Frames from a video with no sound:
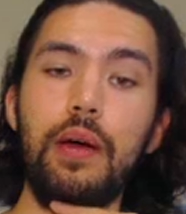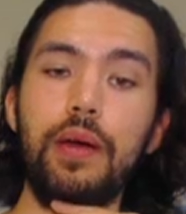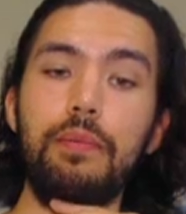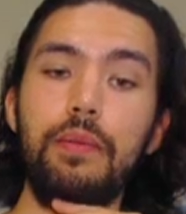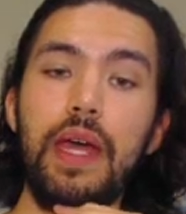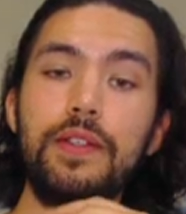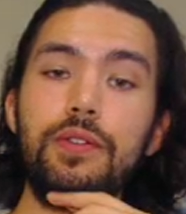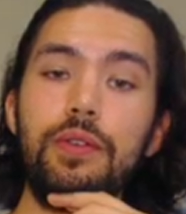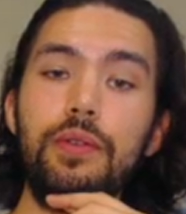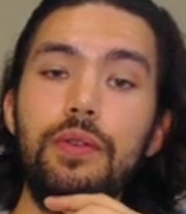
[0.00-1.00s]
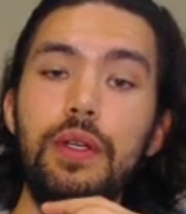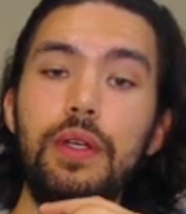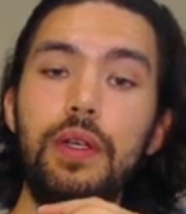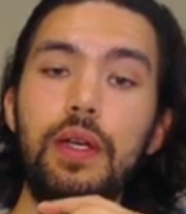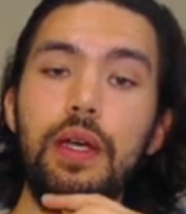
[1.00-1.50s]
a Master,
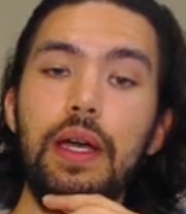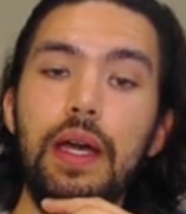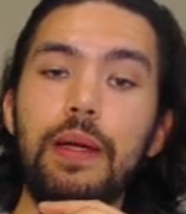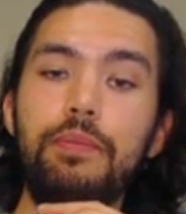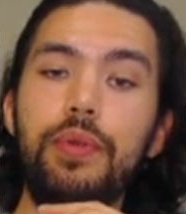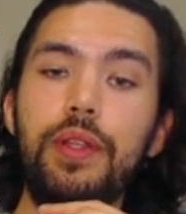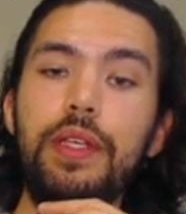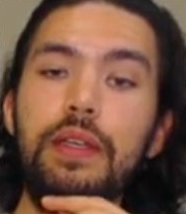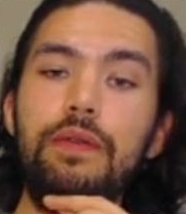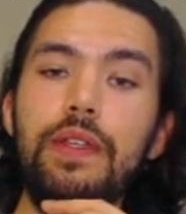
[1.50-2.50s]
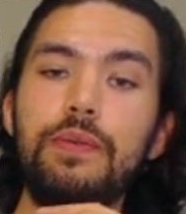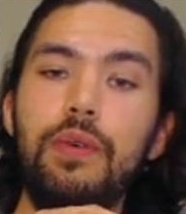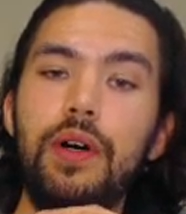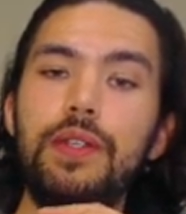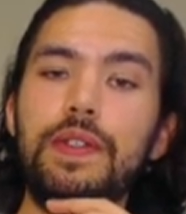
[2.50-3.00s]
and I believe this
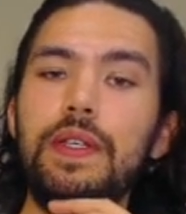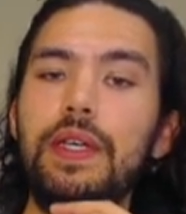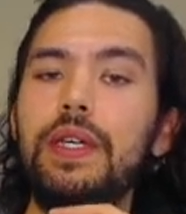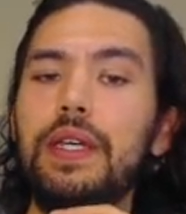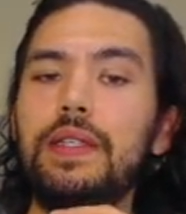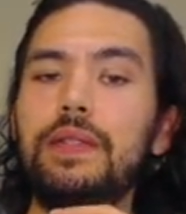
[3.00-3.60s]
was his